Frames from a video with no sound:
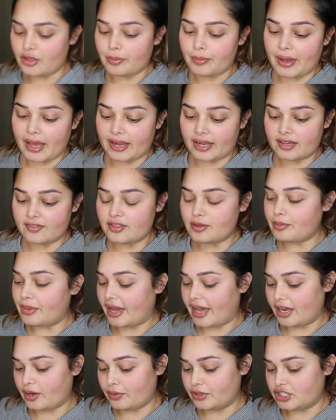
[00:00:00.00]
On the back of the
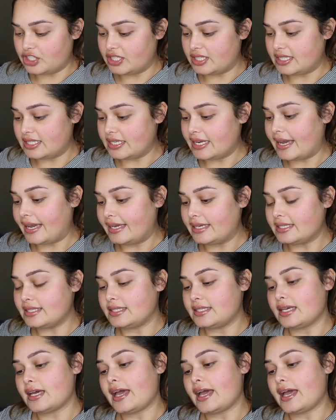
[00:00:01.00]
bag, which is nice,